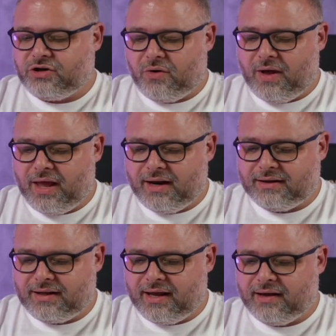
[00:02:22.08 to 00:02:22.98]
go ahead
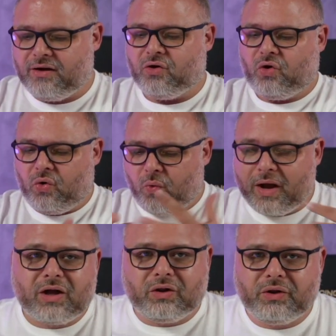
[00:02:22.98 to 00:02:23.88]
and take a
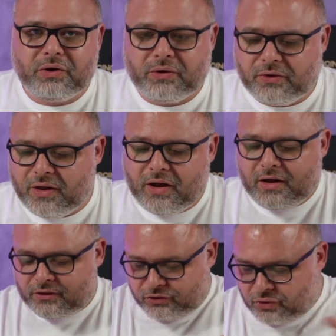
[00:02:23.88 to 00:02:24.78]
quick little
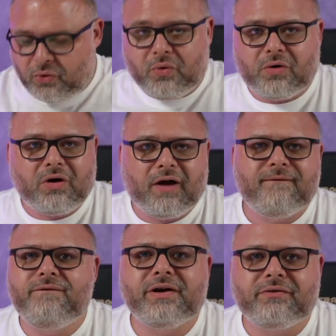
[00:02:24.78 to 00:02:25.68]
tour a
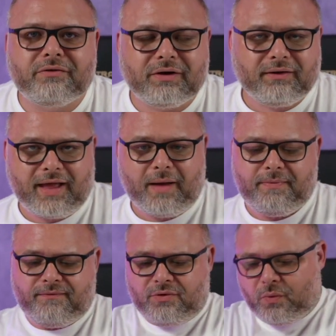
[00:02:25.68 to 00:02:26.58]
victory
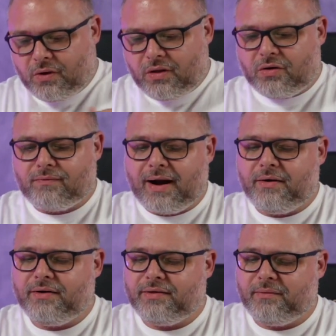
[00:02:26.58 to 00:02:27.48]
lap if you will
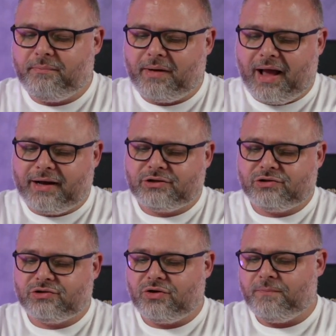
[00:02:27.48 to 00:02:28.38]
around the box
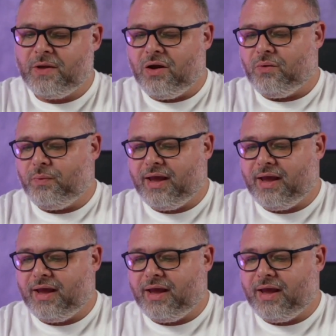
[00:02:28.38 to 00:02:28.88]
so we